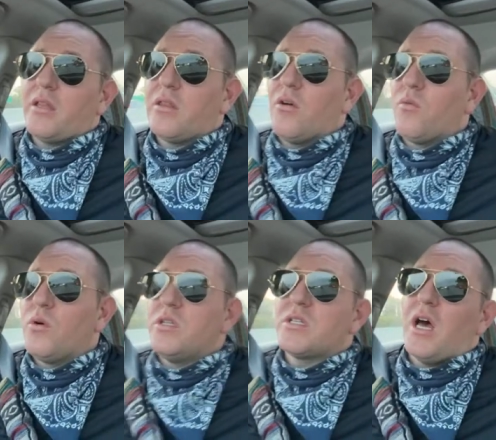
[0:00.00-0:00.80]
there
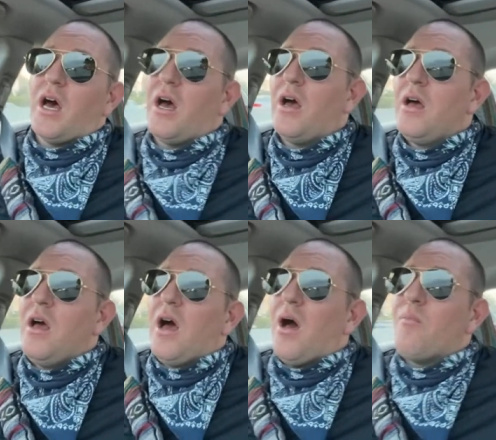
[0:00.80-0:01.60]
was a
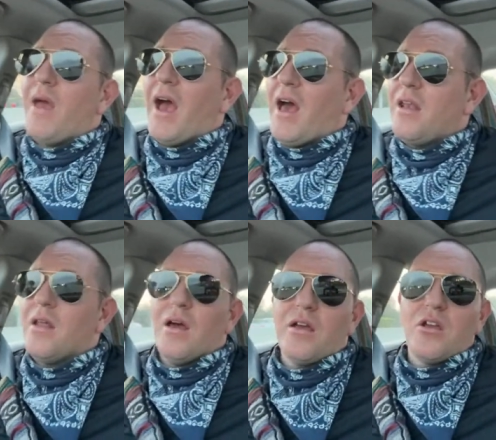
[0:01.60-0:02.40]

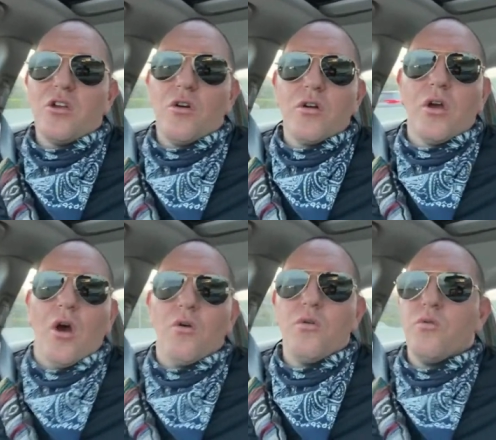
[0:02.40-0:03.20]
man a year
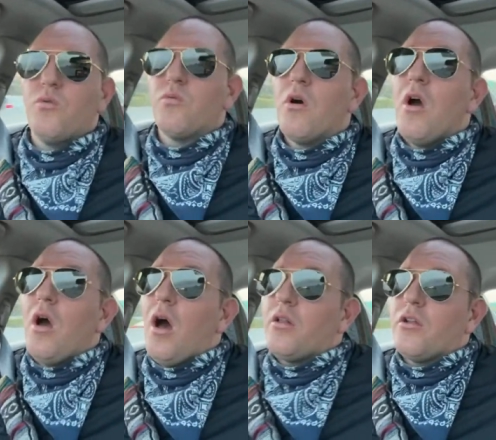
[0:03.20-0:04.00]
ago who
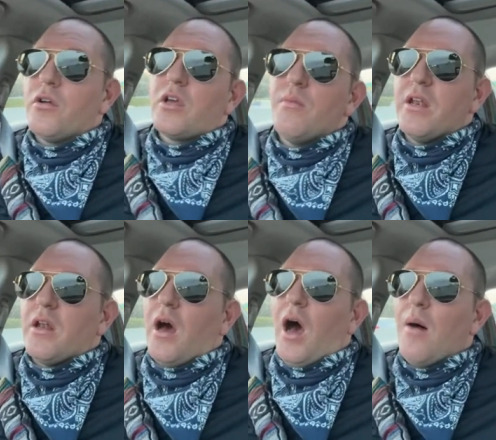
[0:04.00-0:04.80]
literally committed
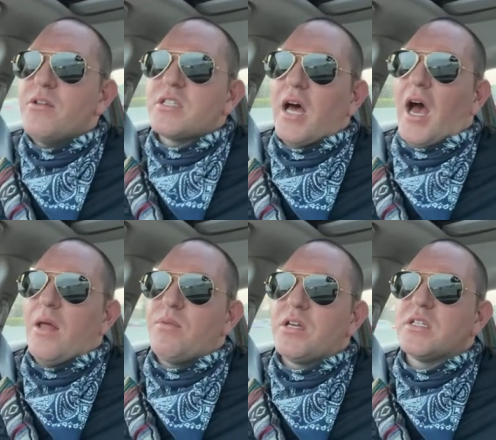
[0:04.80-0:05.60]
a
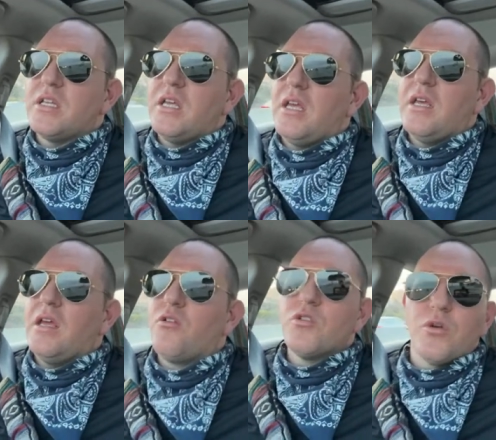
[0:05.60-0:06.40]
homicide because he
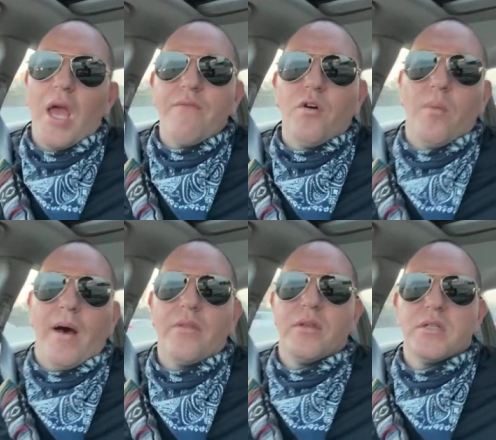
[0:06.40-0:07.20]
grew so hateful
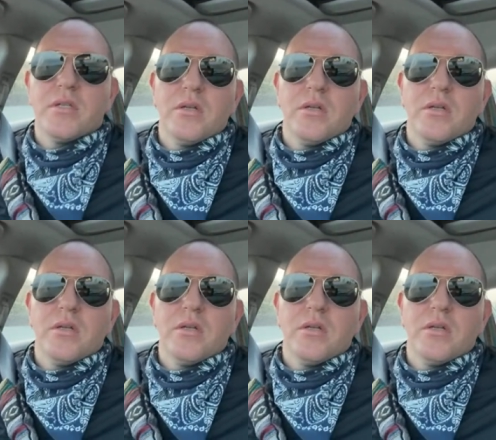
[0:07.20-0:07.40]
about this.